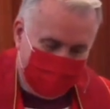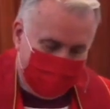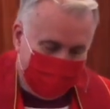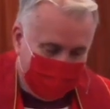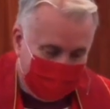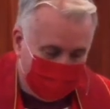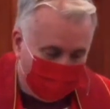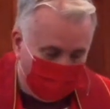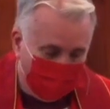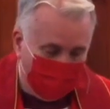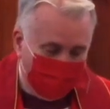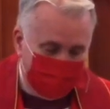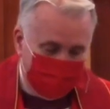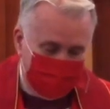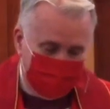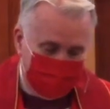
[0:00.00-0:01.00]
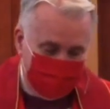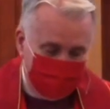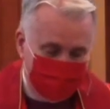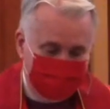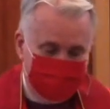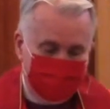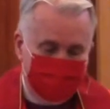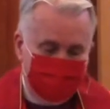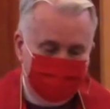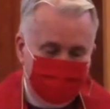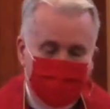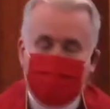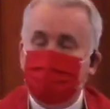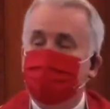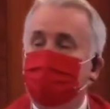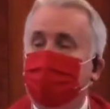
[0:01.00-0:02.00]
And the word is
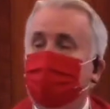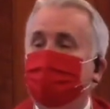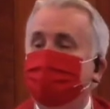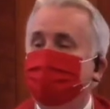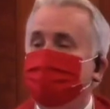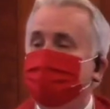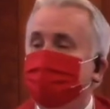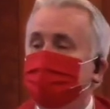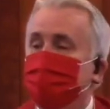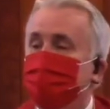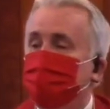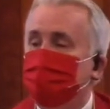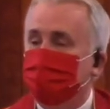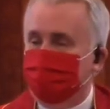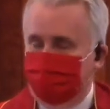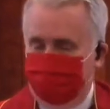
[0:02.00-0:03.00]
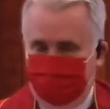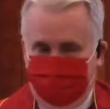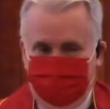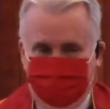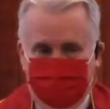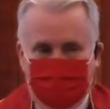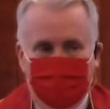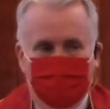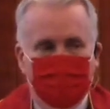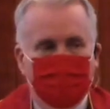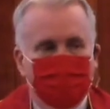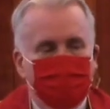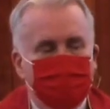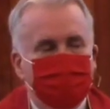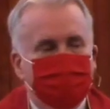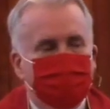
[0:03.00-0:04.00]
bondage.
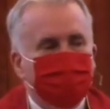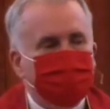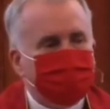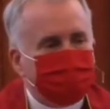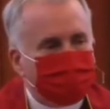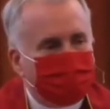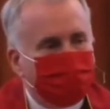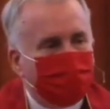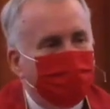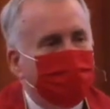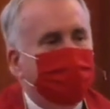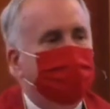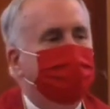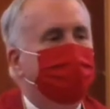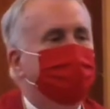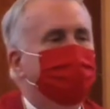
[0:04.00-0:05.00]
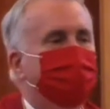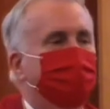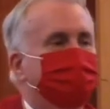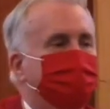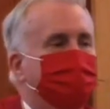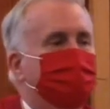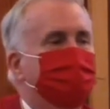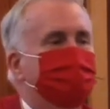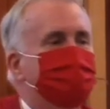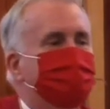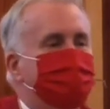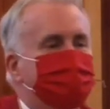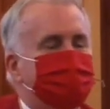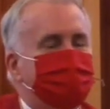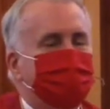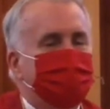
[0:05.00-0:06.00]
We first pray that God would
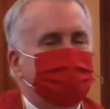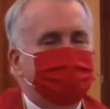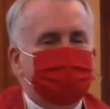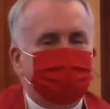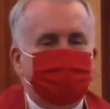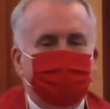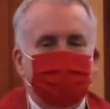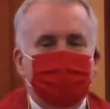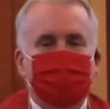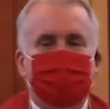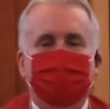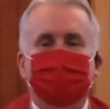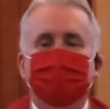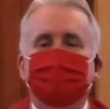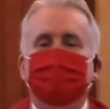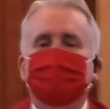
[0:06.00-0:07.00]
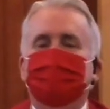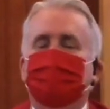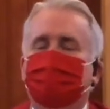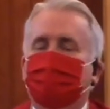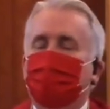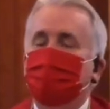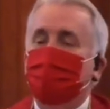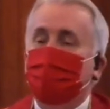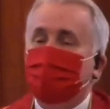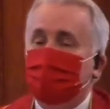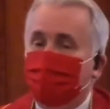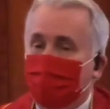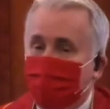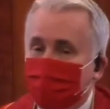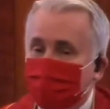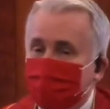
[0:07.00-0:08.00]
set us free from the
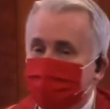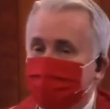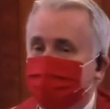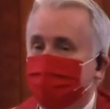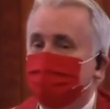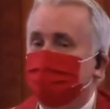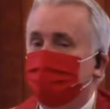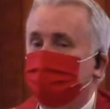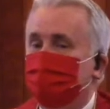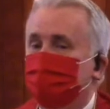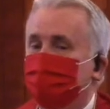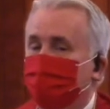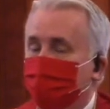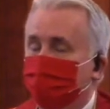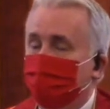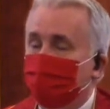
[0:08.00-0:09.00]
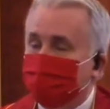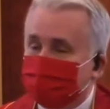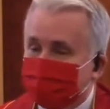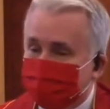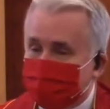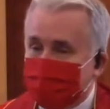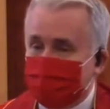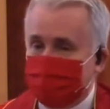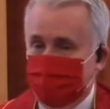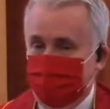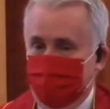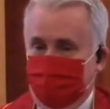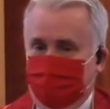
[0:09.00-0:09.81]
bondage of our sin.